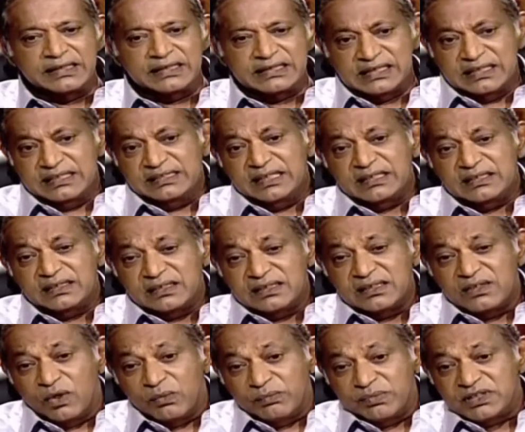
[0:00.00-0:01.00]
and said that
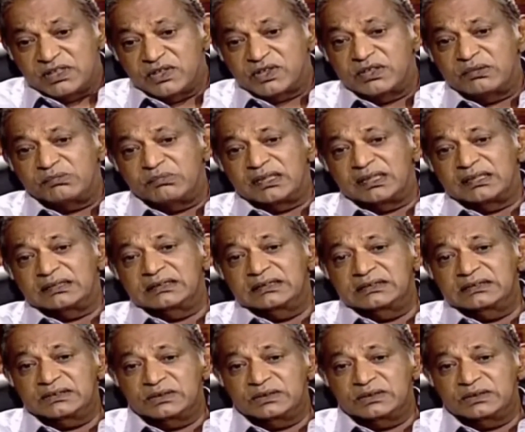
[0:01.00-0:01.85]
the opposition parties